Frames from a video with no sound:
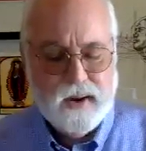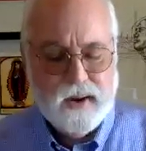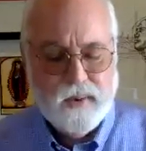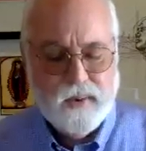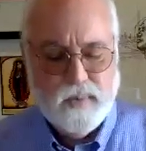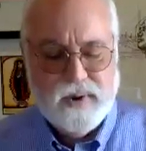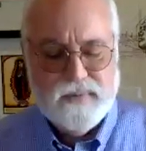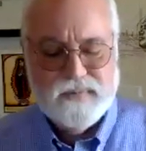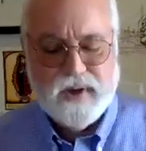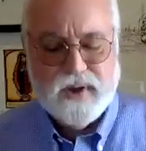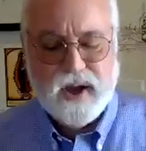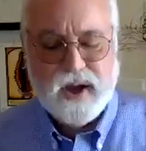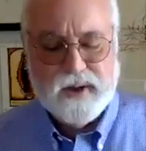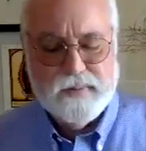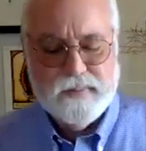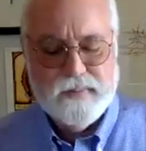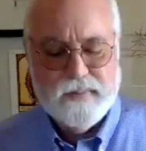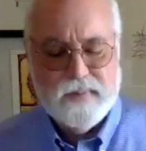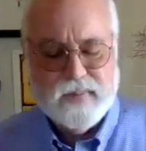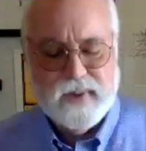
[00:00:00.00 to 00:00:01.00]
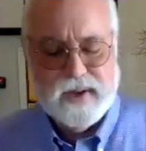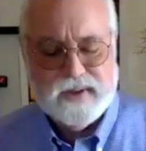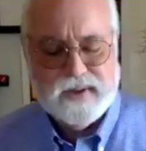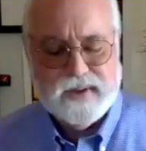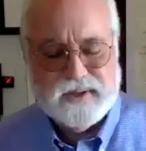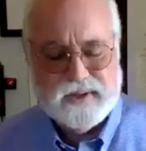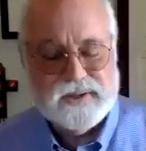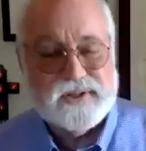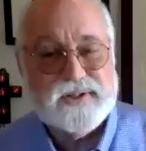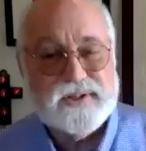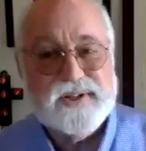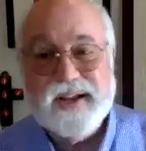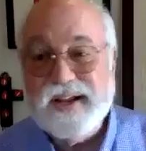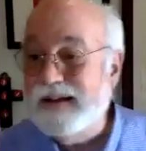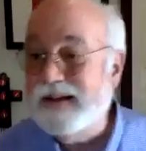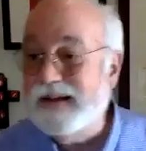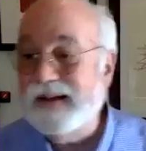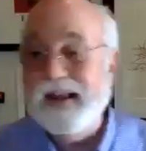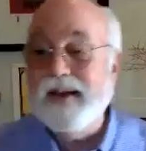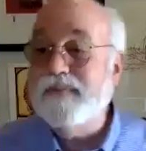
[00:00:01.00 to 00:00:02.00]
We've come to
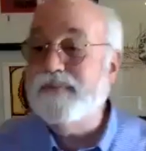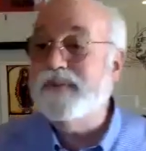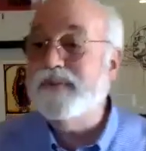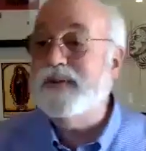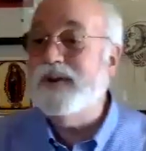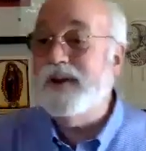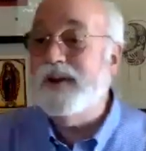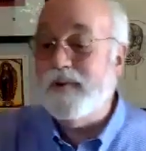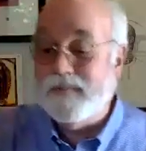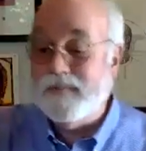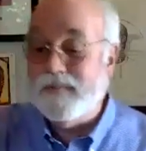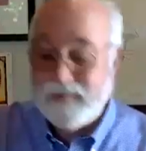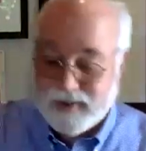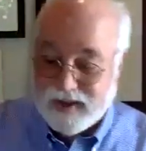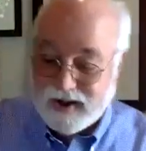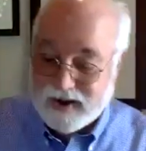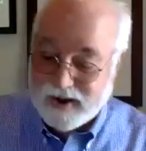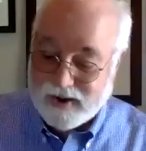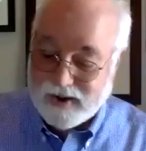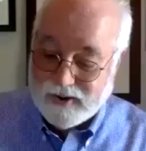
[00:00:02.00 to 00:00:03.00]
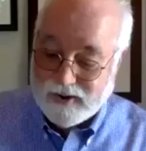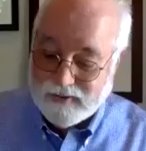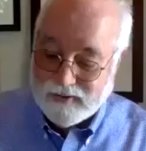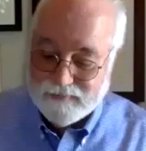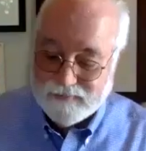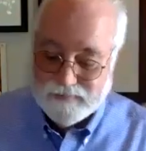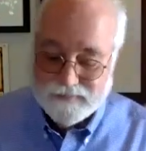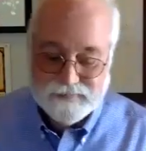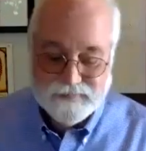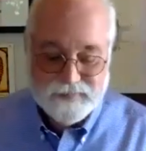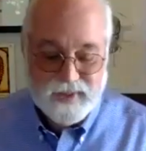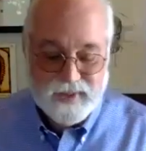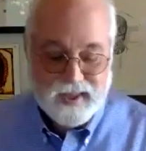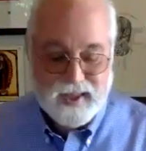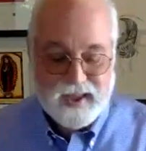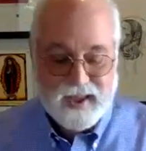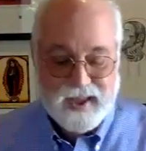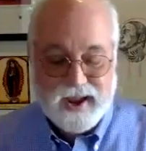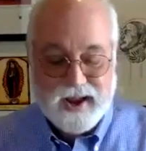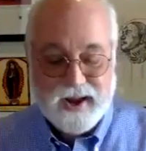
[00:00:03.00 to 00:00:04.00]
see Lefty over there,
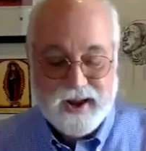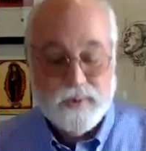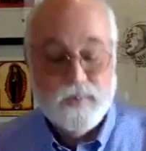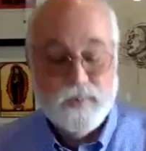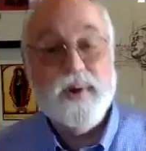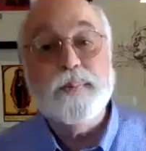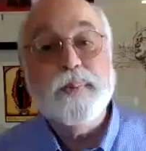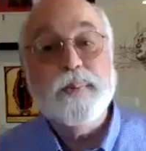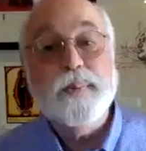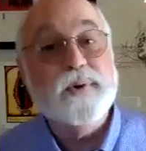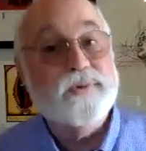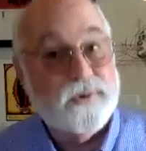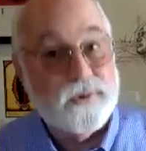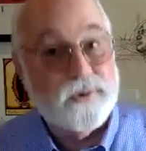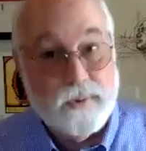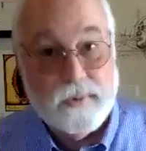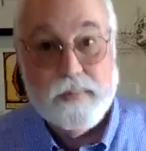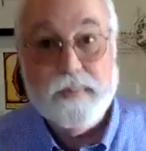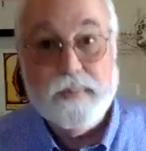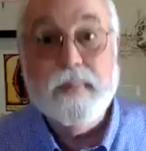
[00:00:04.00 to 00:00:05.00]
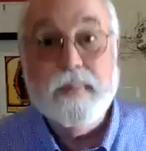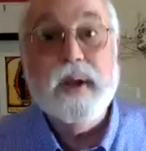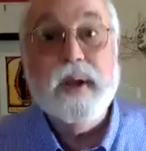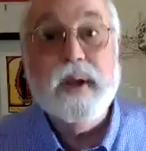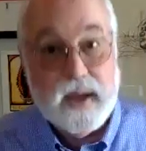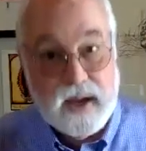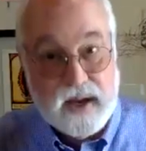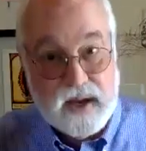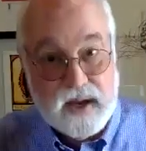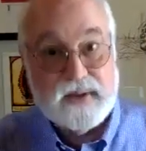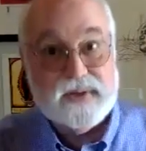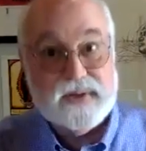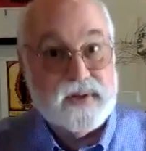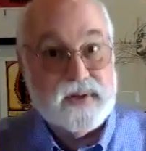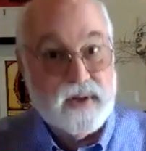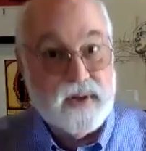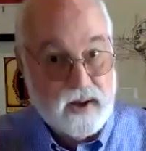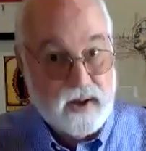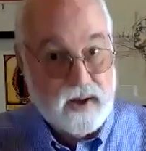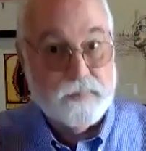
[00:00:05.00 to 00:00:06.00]
and we presume he's
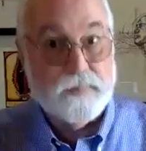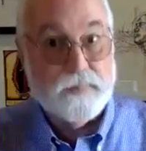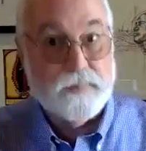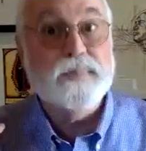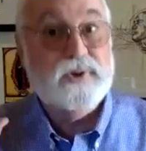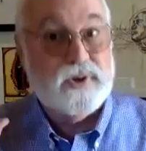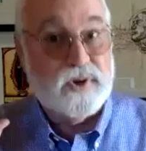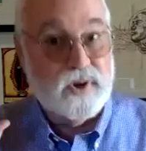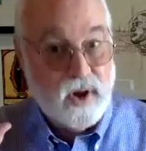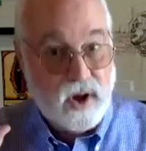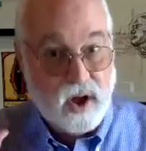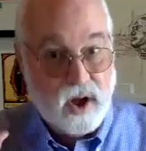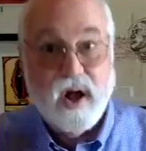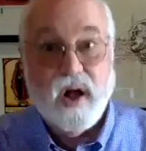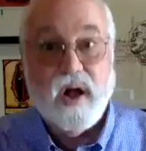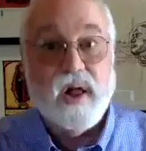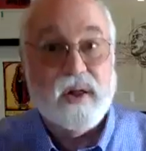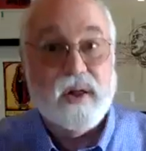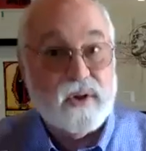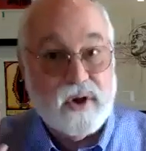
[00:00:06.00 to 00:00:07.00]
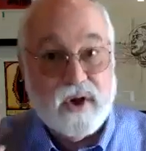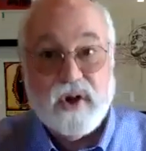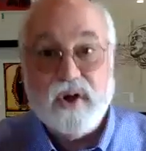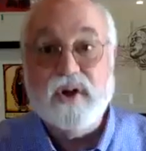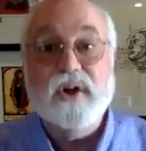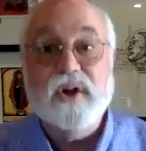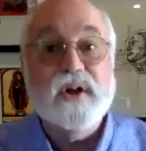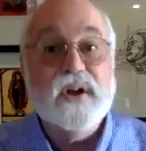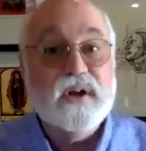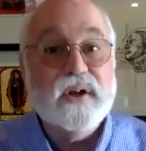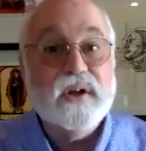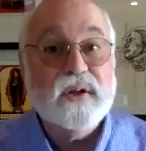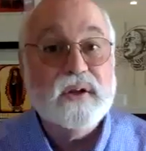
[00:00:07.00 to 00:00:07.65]
up to all good.